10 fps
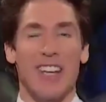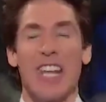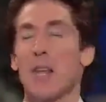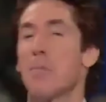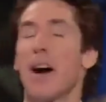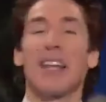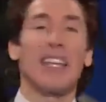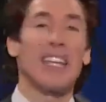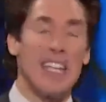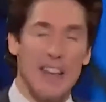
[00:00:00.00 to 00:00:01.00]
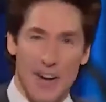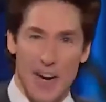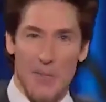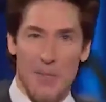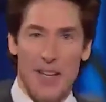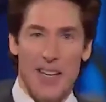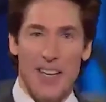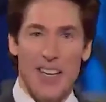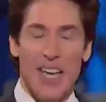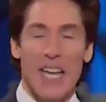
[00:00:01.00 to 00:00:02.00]
Anybody can give up.
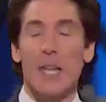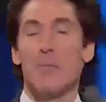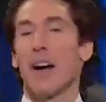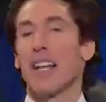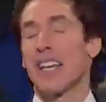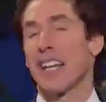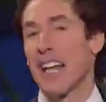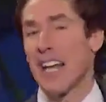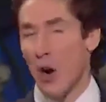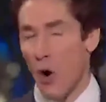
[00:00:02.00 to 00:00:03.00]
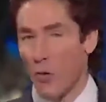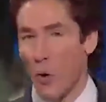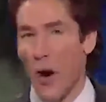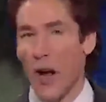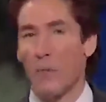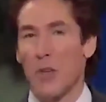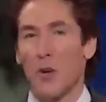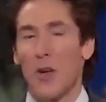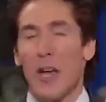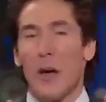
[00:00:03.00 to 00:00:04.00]
Anybody can let it overwhelm
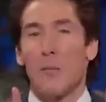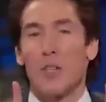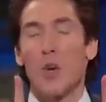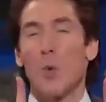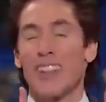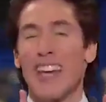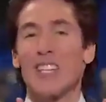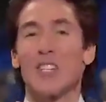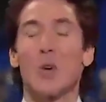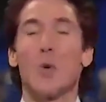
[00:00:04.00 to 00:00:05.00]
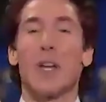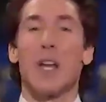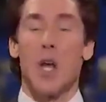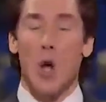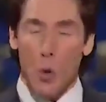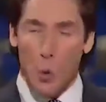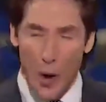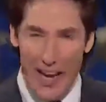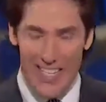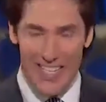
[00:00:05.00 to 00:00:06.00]
you. But you know what that's doing?
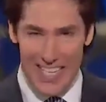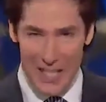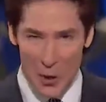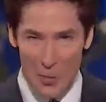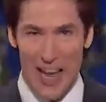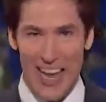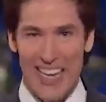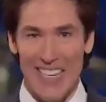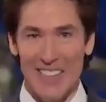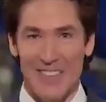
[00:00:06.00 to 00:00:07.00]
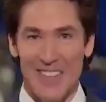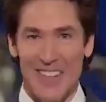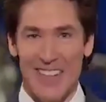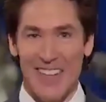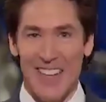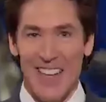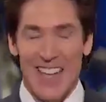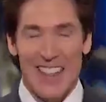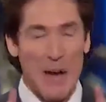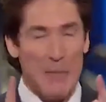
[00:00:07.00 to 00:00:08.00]
Wasting your pain.
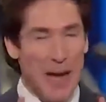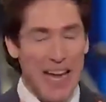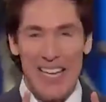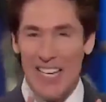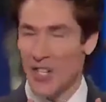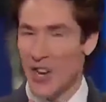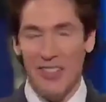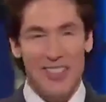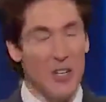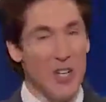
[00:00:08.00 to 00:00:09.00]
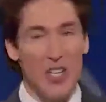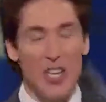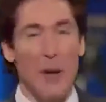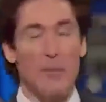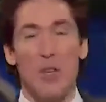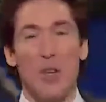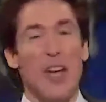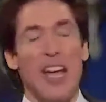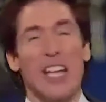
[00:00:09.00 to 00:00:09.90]
That pain is not there to stop you.